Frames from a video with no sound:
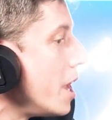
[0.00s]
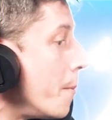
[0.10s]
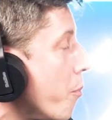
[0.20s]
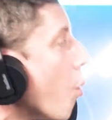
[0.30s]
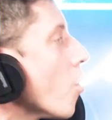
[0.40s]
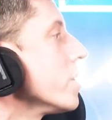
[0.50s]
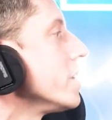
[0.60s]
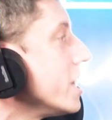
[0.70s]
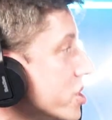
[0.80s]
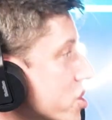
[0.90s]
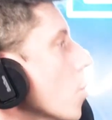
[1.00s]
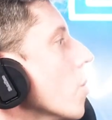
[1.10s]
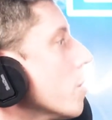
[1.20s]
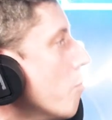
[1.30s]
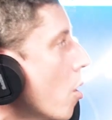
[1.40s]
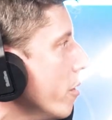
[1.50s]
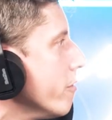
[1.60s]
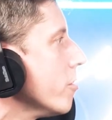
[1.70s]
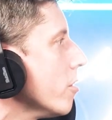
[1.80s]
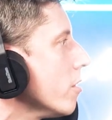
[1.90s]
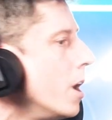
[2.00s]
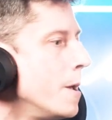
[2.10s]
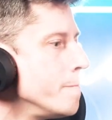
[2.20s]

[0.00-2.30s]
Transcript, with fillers: important historic moment for